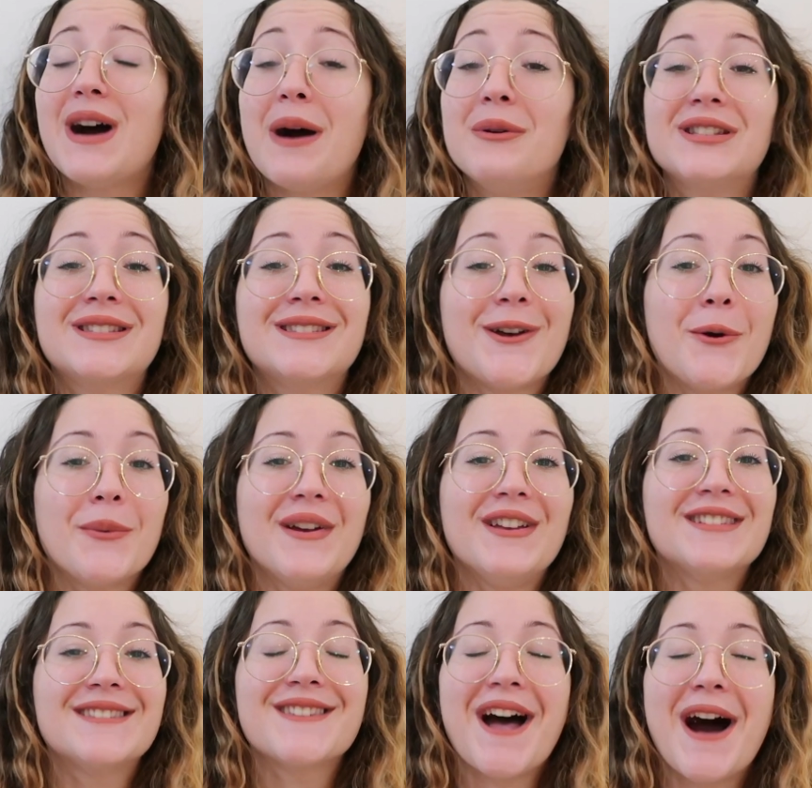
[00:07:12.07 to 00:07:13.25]
I was so
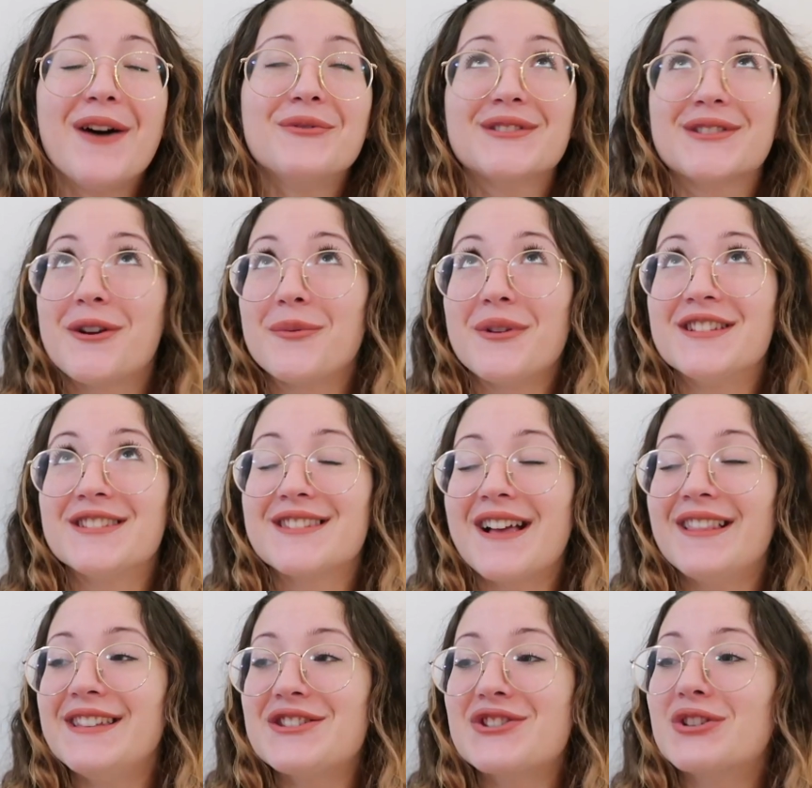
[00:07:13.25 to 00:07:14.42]
pissed. I was so pissed. I
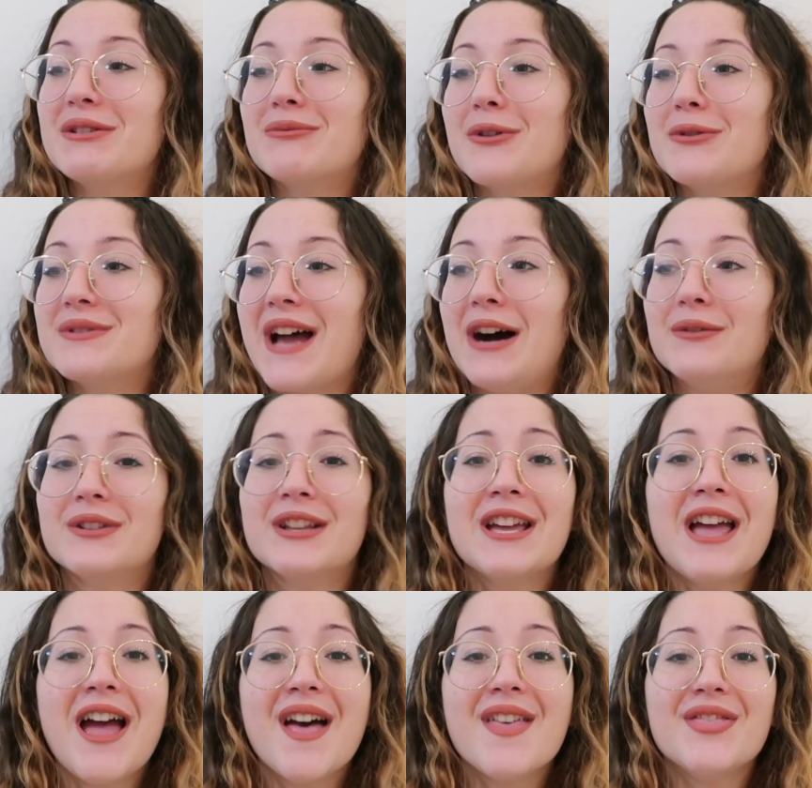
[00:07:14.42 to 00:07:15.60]
literally wrote down
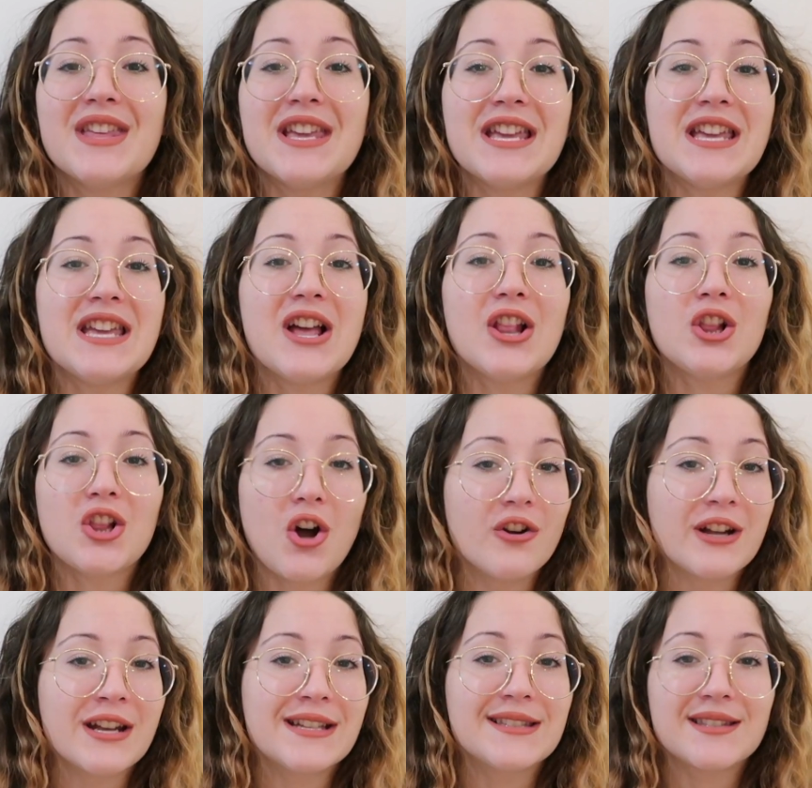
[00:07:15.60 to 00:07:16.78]
the
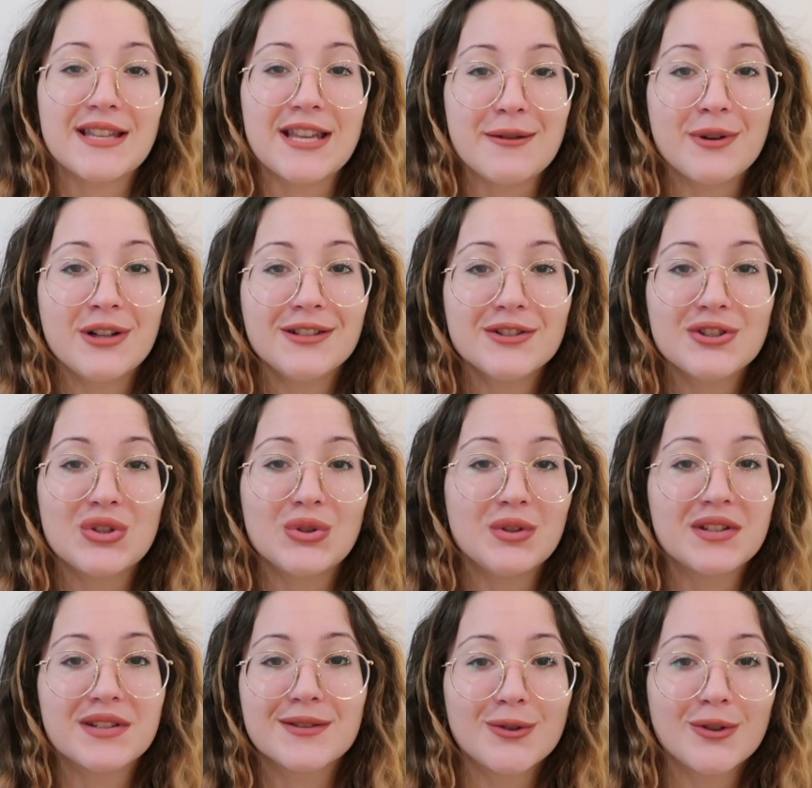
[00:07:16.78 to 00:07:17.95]
longest email to the
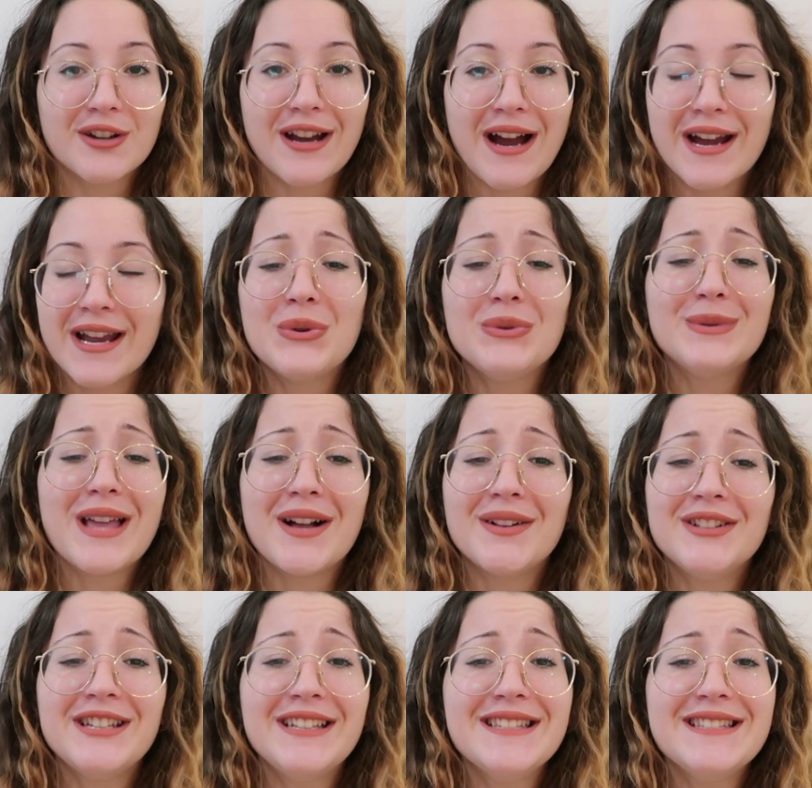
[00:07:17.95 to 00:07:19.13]
store guy, who
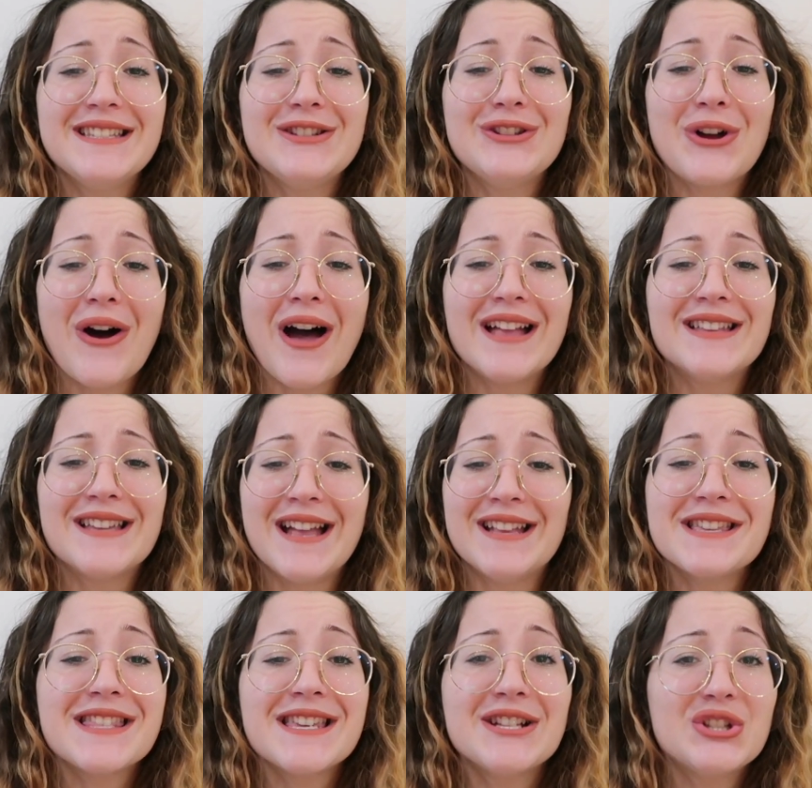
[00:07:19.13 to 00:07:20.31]
definitely did not have
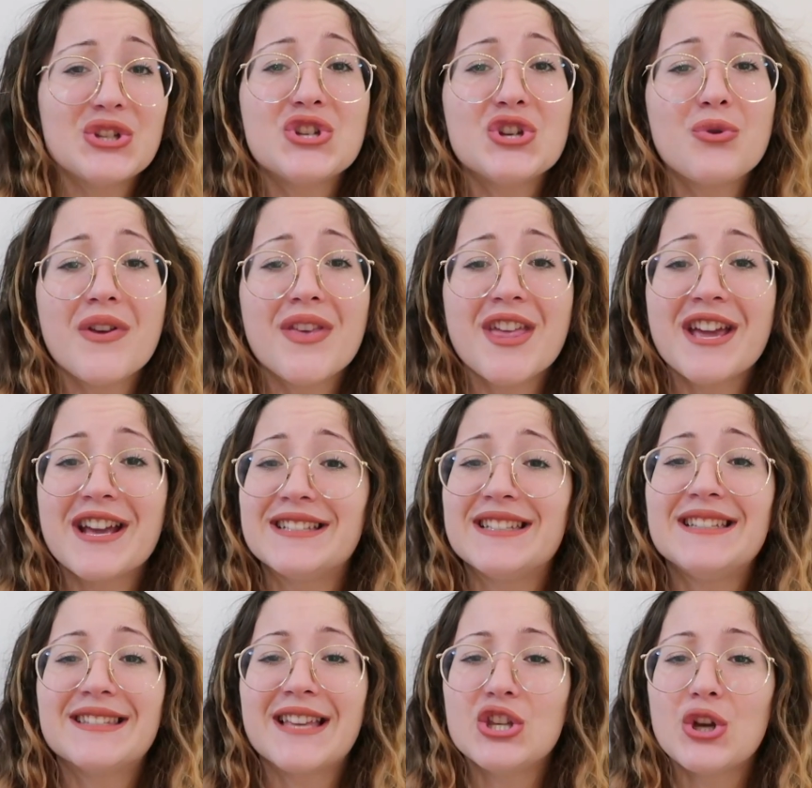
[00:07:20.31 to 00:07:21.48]
anything to do with it because
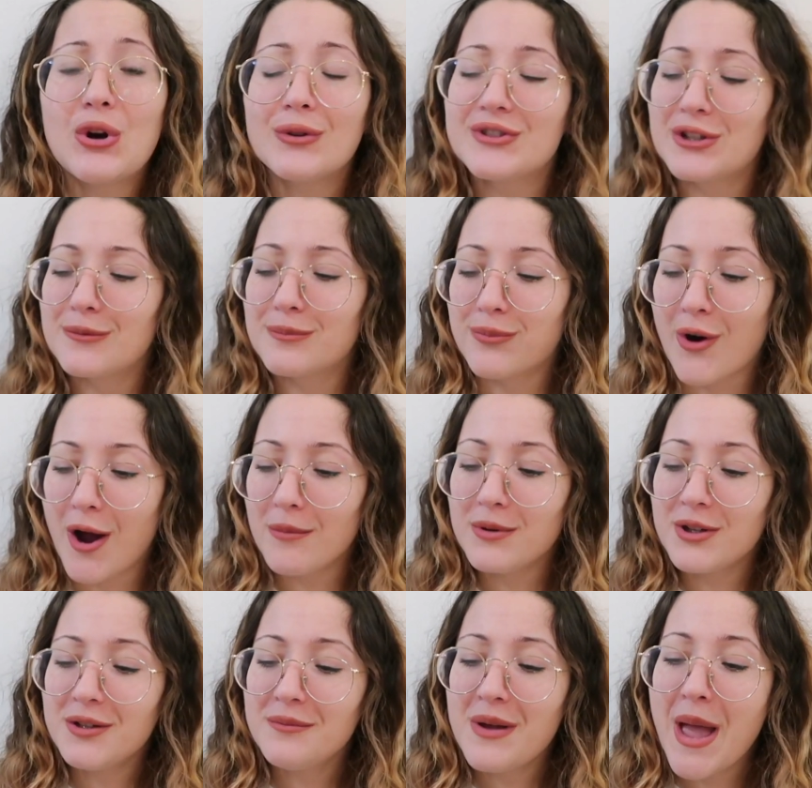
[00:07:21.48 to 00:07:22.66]
it's a Yodel
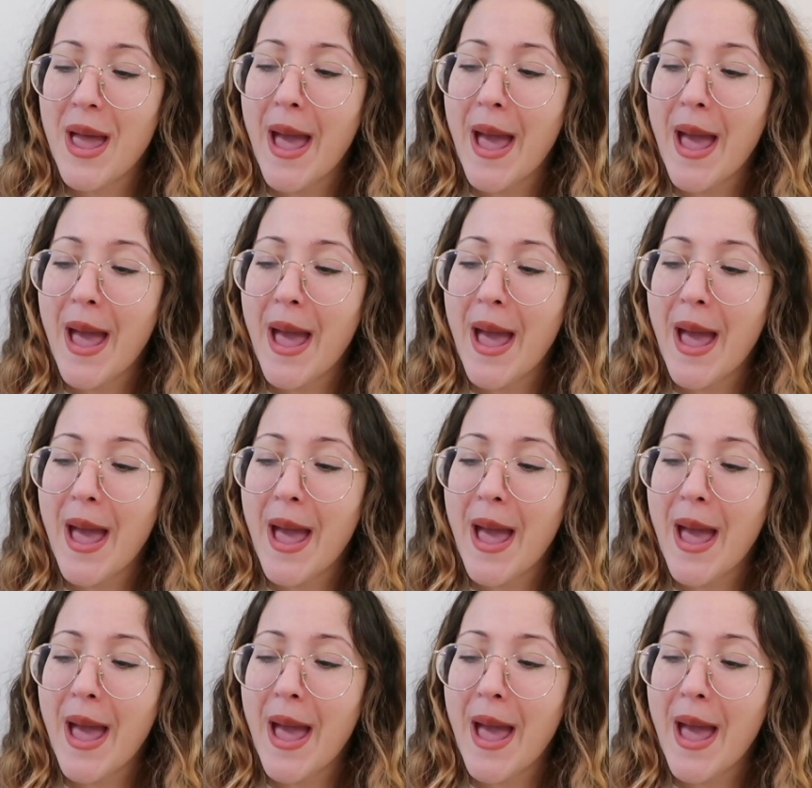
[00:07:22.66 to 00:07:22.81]
problem.